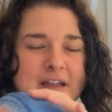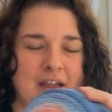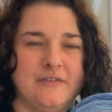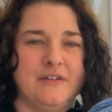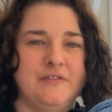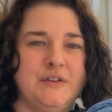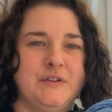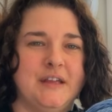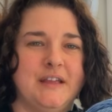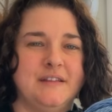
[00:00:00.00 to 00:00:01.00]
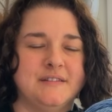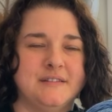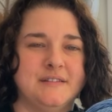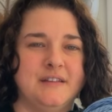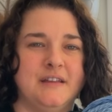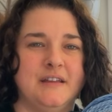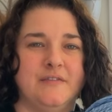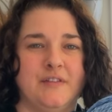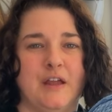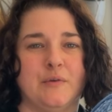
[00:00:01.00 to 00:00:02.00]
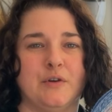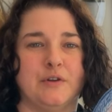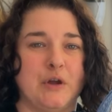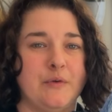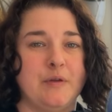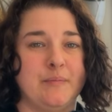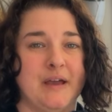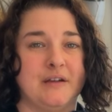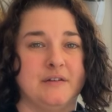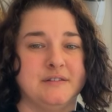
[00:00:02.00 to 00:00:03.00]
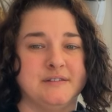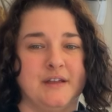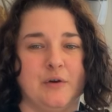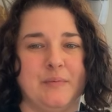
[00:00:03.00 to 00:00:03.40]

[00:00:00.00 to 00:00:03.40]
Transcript: every few days to see if they were going back on sale